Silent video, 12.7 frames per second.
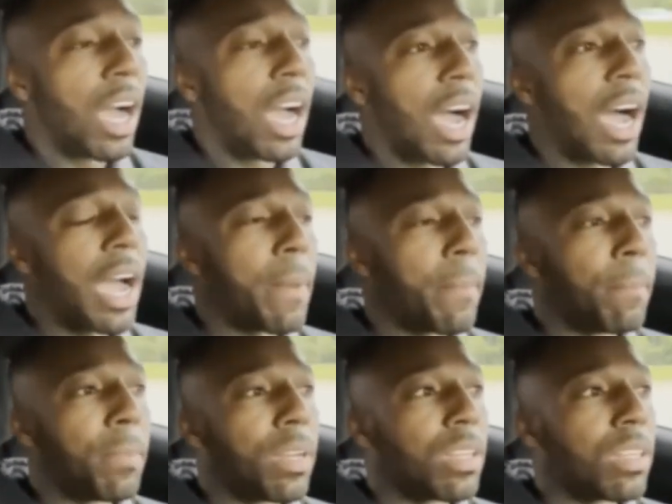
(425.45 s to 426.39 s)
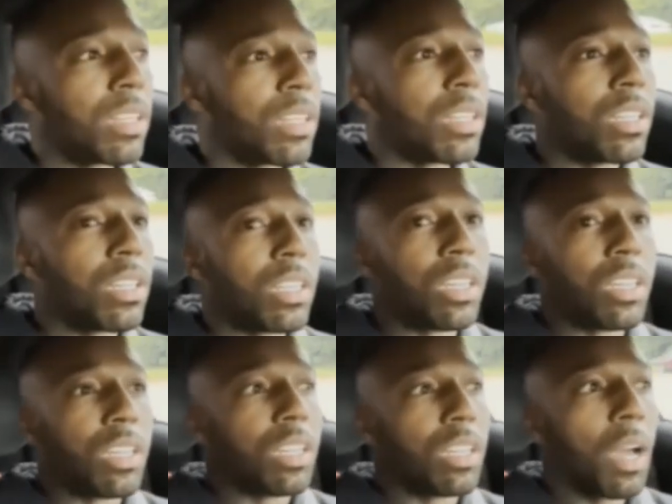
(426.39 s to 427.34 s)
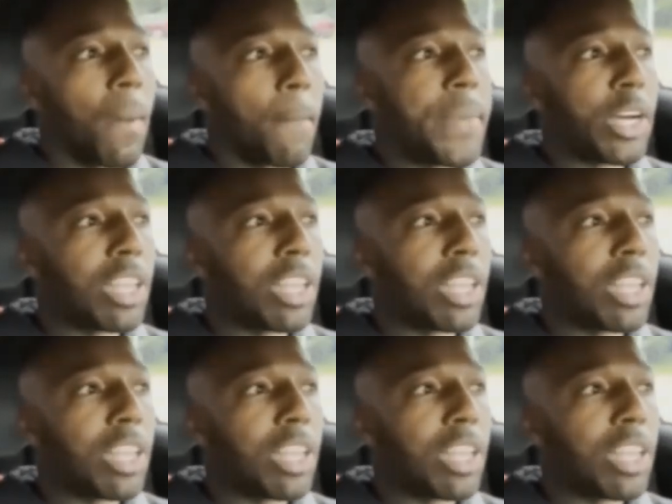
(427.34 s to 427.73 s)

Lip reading: I'm building